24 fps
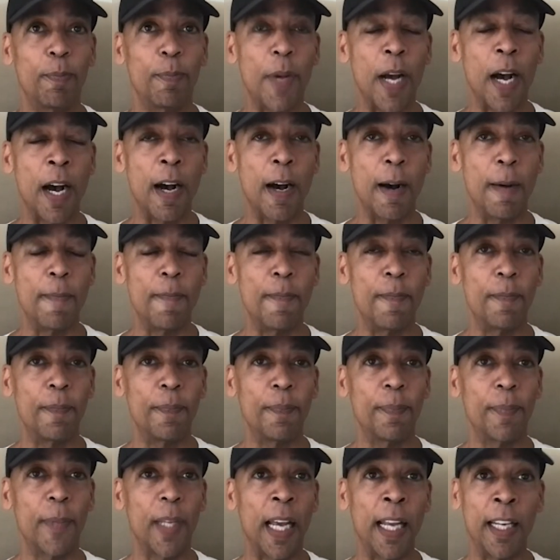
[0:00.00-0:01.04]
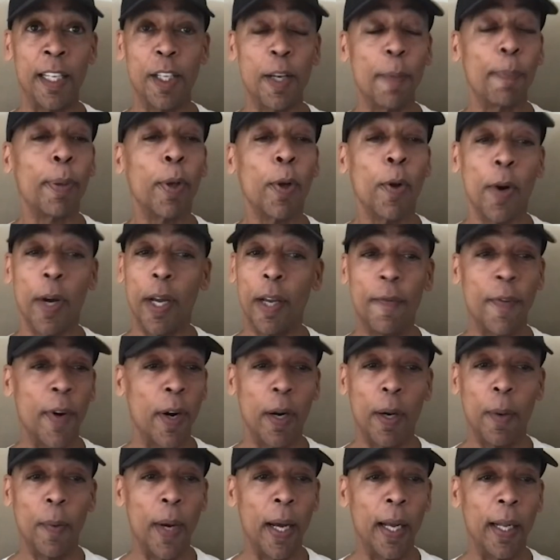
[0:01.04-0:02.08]
um, and deploy
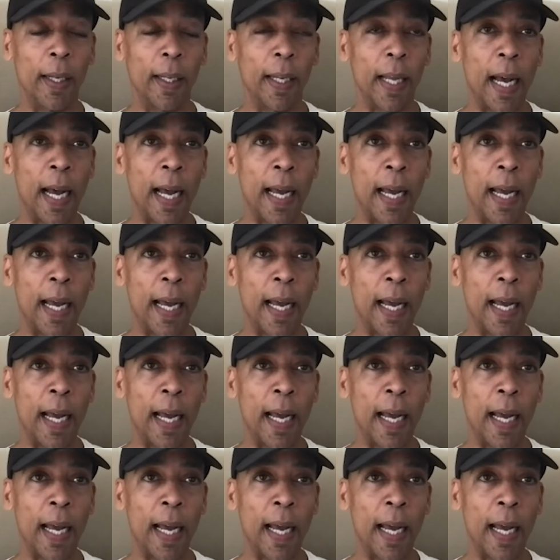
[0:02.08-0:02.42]
very well.